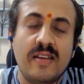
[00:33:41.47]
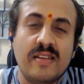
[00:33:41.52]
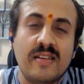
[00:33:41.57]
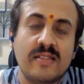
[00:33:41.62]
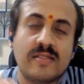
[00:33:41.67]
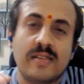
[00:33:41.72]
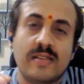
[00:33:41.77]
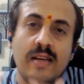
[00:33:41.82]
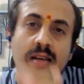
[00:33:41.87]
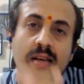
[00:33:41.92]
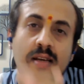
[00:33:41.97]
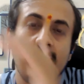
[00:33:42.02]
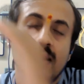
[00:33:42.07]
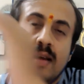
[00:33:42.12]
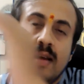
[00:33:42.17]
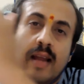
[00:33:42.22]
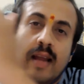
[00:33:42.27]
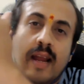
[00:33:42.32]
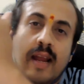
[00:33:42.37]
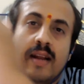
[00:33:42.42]
is the
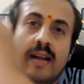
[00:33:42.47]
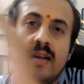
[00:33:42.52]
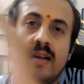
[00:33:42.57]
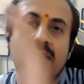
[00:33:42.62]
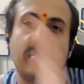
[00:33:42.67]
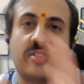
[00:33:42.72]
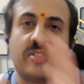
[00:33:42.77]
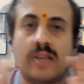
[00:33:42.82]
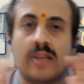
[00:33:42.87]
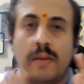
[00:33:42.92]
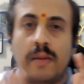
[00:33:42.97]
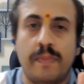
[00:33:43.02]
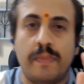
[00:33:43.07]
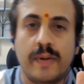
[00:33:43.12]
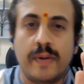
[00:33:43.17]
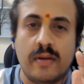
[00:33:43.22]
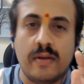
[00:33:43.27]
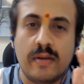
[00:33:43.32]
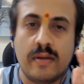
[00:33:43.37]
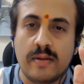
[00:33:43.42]
end step.